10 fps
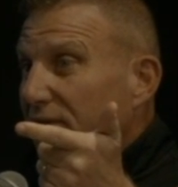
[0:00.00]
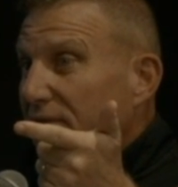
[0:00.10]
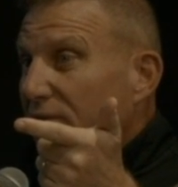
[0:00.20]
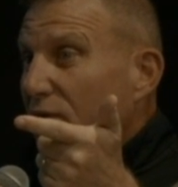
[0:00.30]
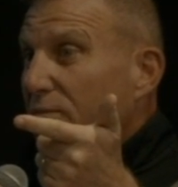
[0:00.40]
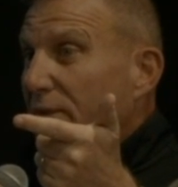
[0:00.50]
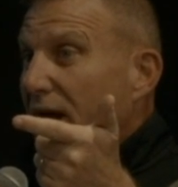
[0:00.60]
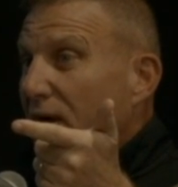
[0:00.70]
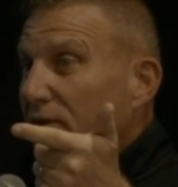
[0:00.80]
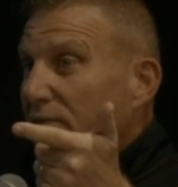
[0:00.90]
Before you pay
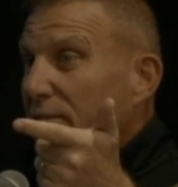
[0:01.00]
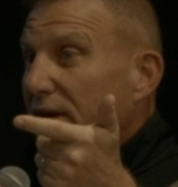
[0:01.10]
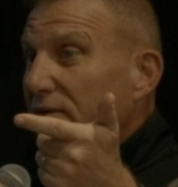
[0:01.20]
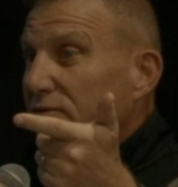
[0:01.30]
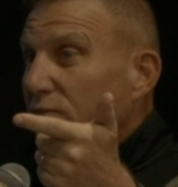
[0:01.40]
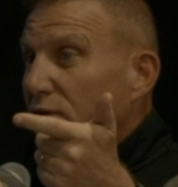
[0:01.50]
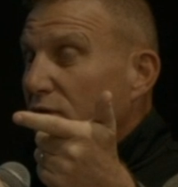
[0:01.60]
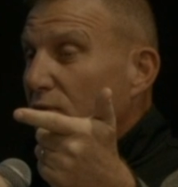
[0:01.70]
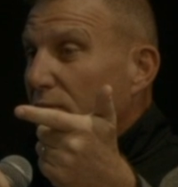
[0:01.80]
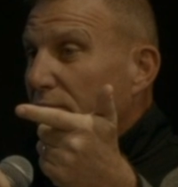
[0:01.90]
all your bills, what do you
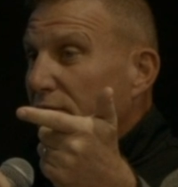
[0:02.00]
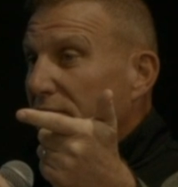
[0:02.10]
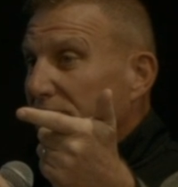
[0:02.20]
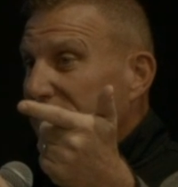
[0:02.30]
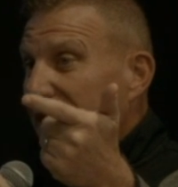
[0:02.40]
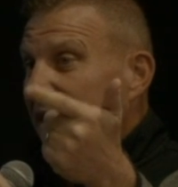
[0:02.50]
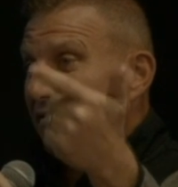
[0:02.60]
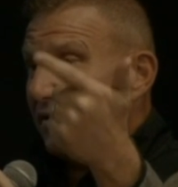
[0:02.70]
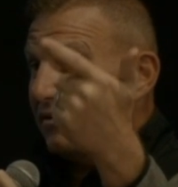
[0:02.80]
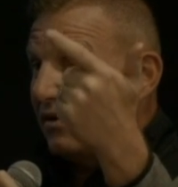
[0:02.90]
want to put up in
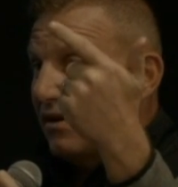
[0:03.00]
savings?